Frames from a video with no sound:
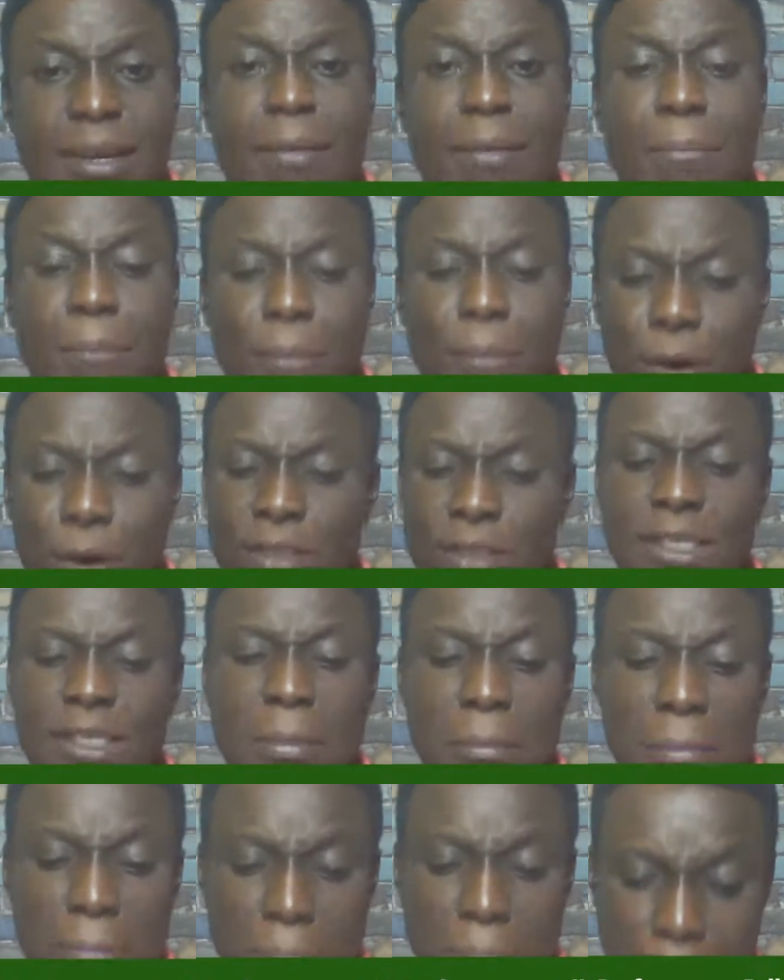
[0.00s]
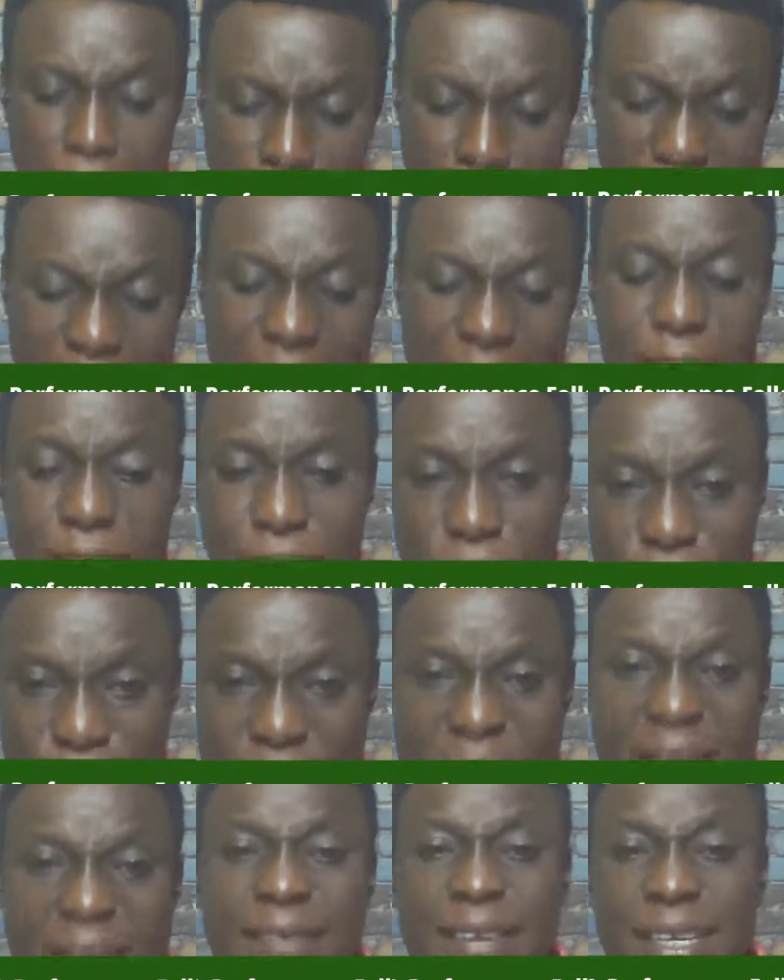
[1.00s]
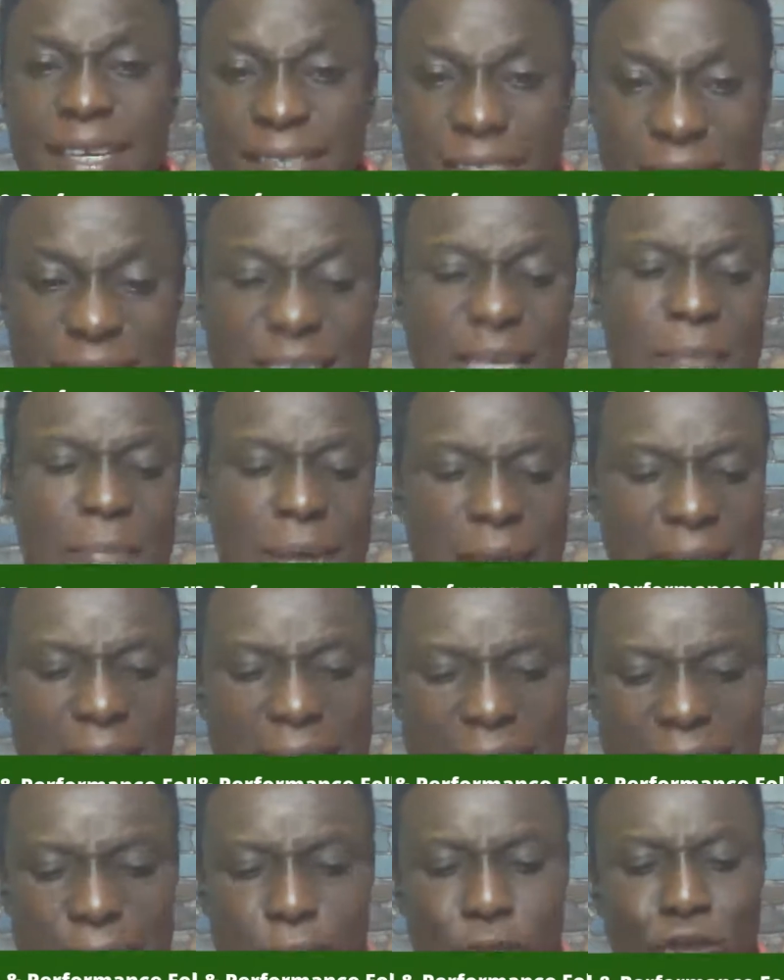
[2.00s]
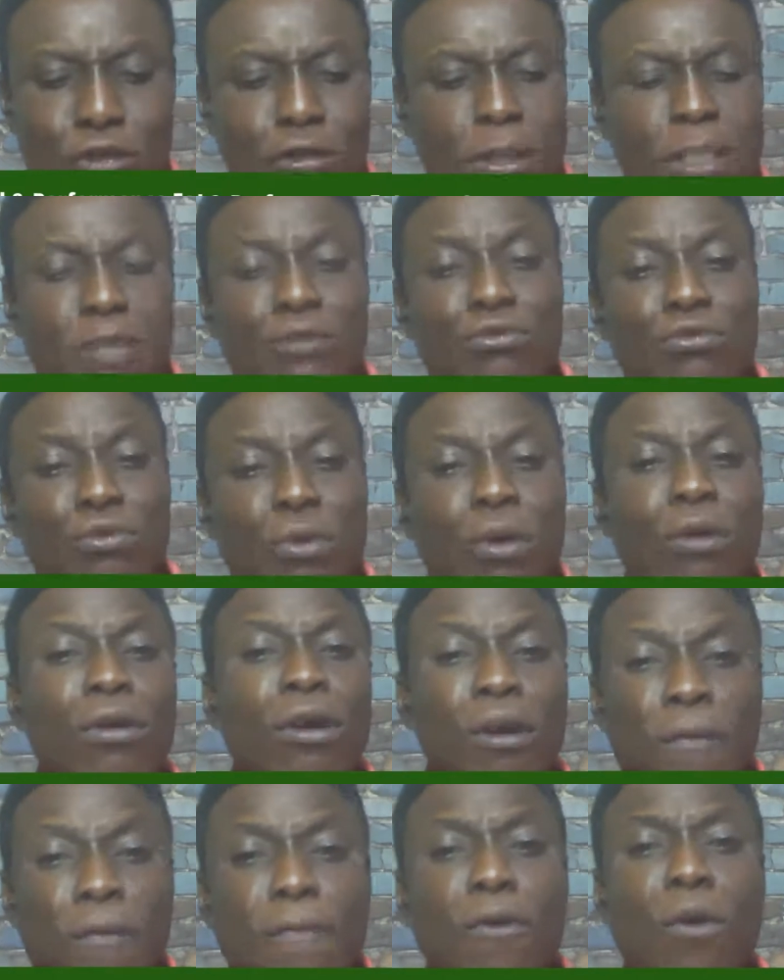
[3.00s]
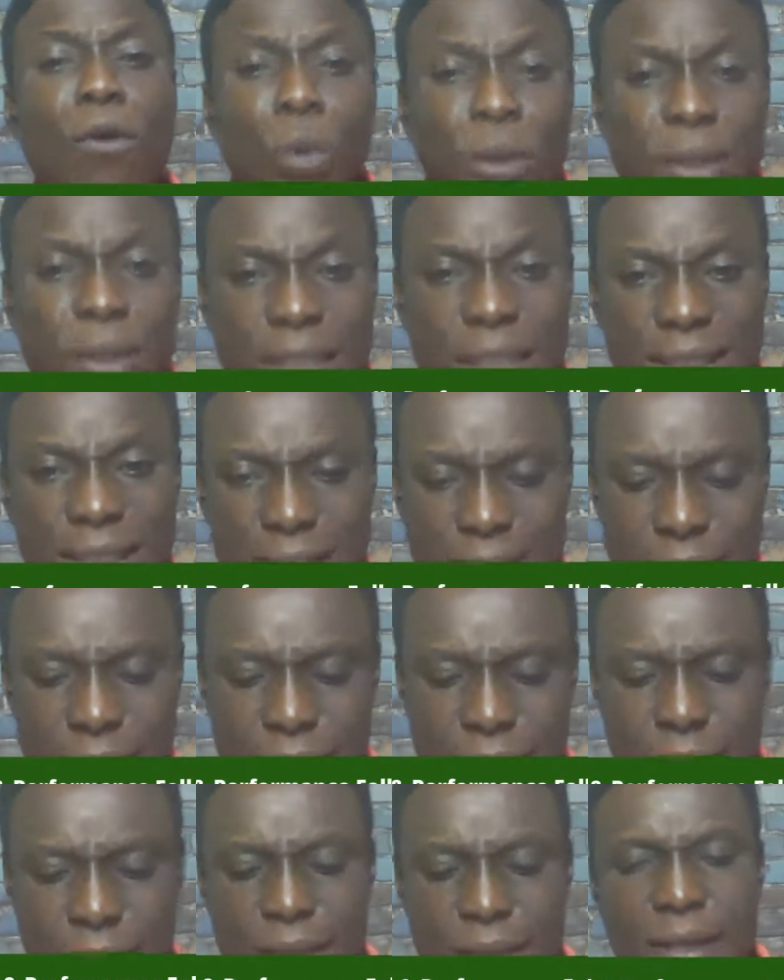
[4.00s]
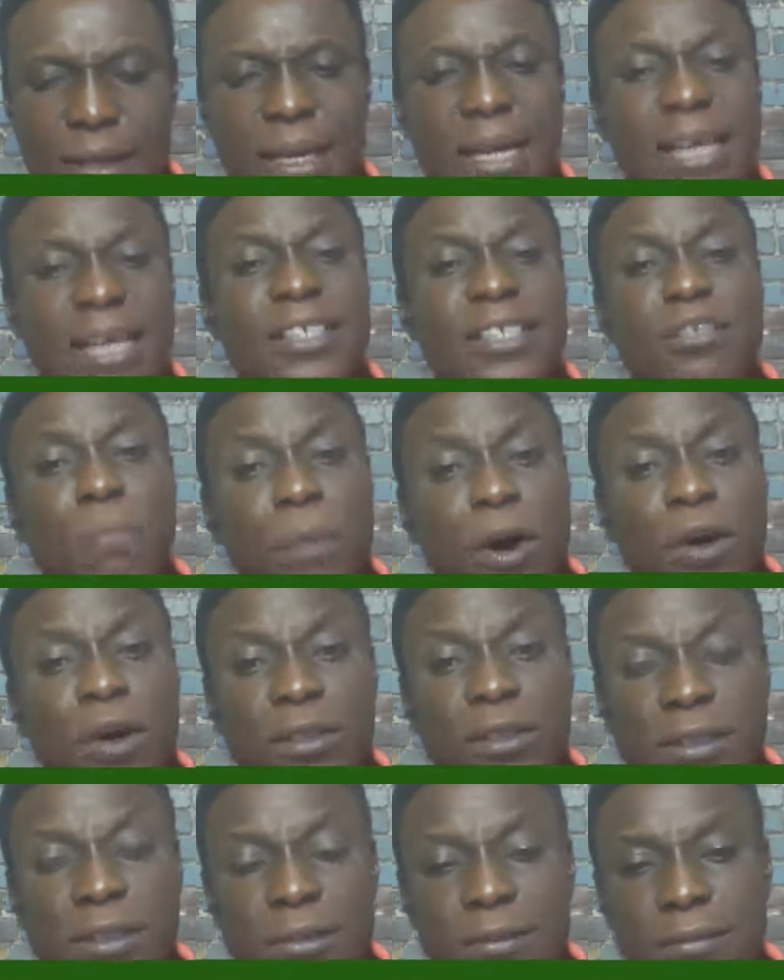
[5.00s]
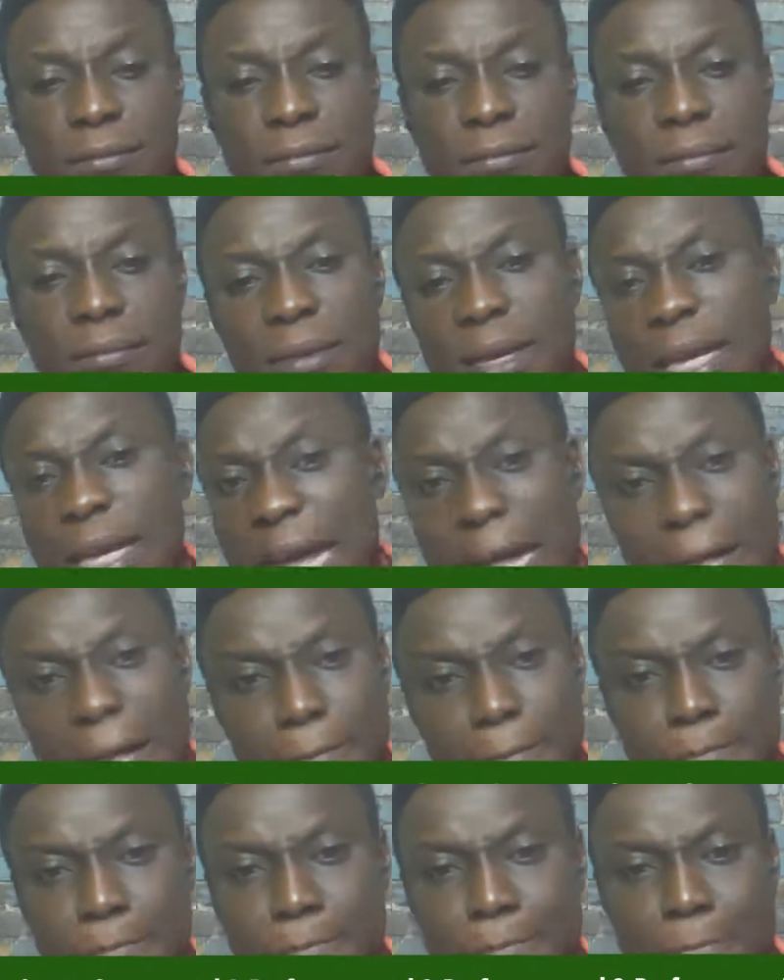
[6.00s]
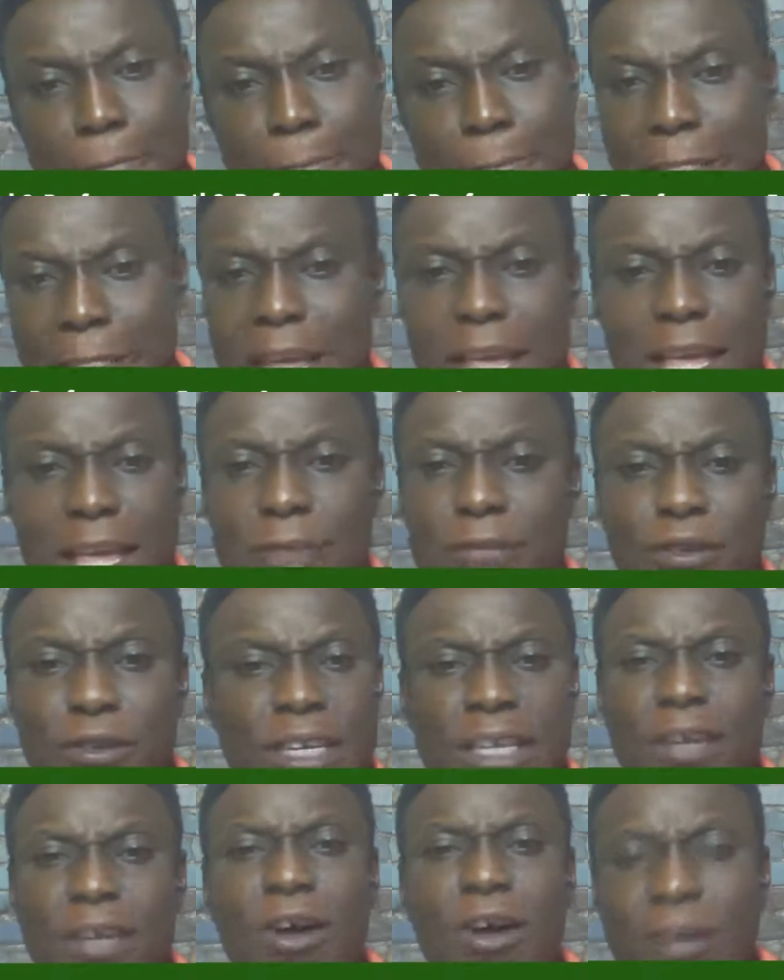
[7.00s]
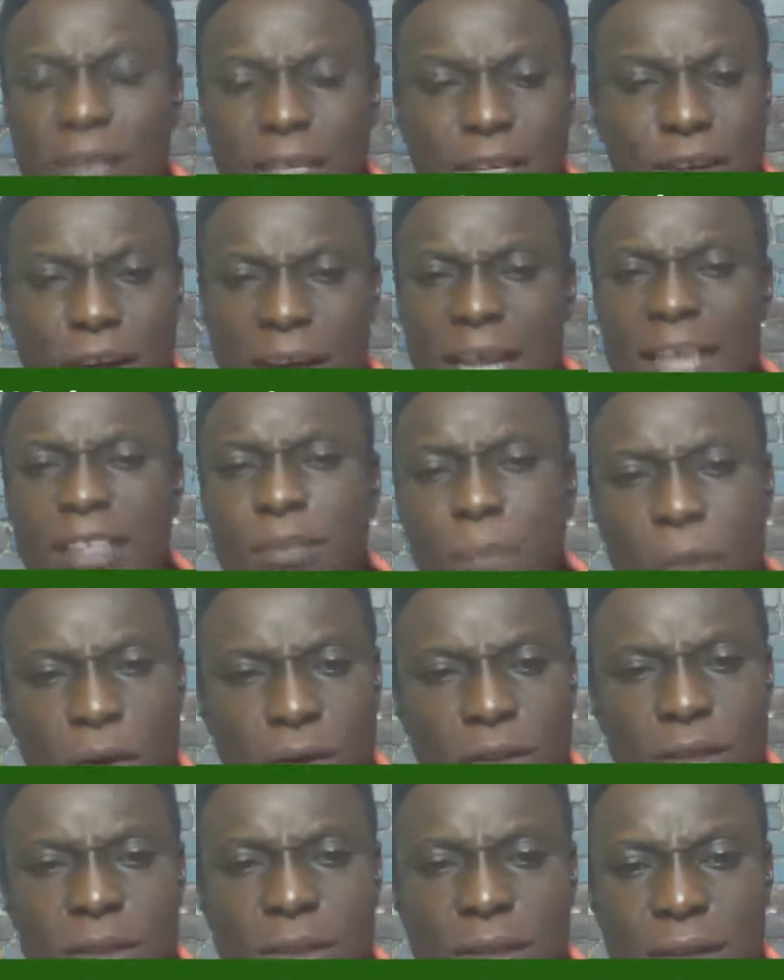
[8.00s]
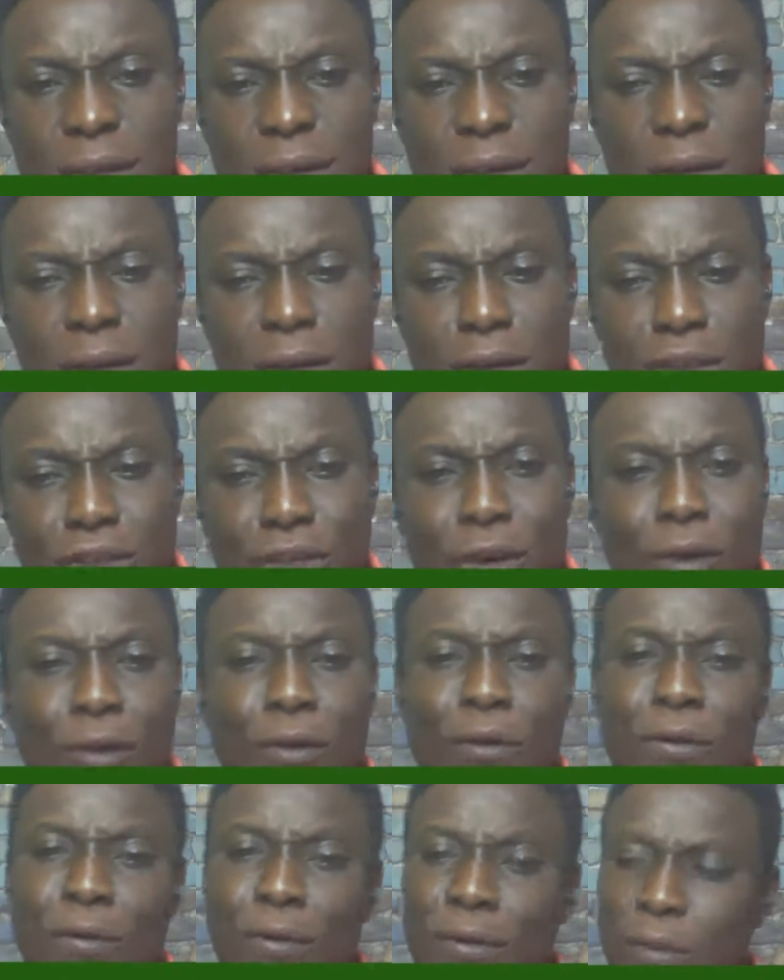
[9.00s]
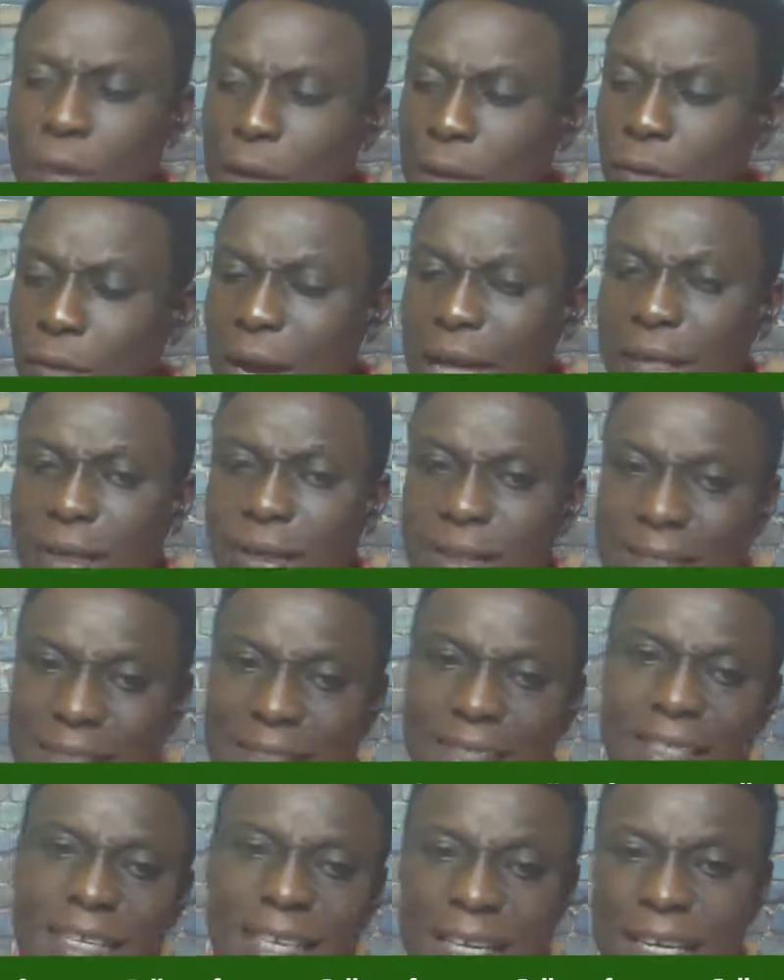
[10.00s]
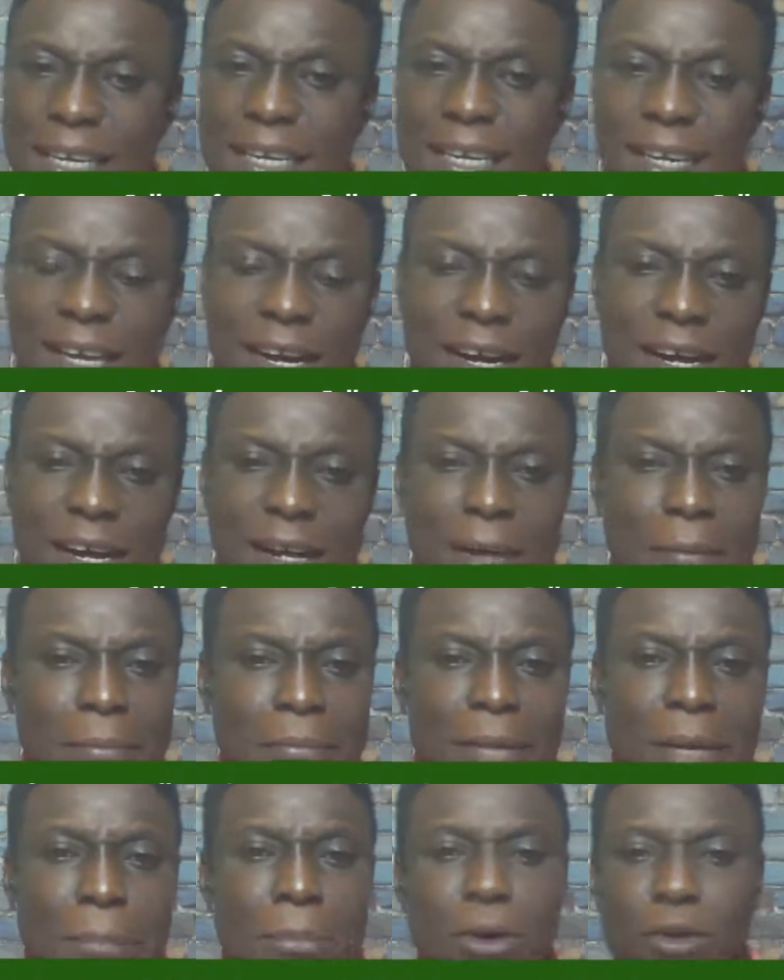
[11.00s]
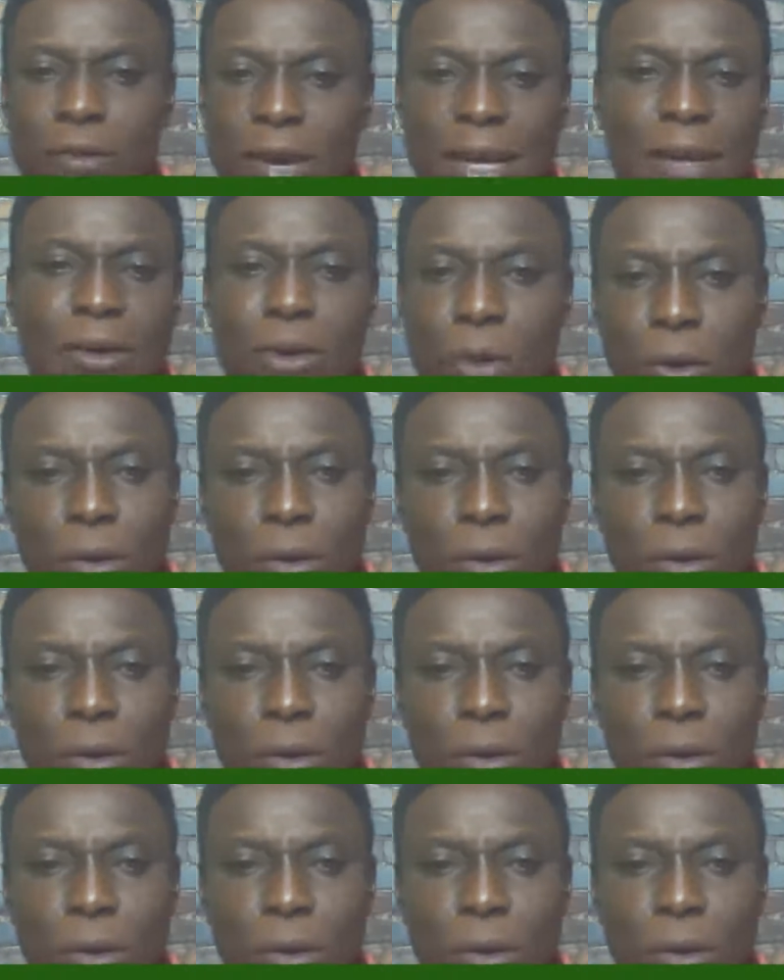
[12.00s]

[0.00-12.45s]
must be very similar to the role of coaches in sport. Yeah, even in other sports. So when you see a Mourinho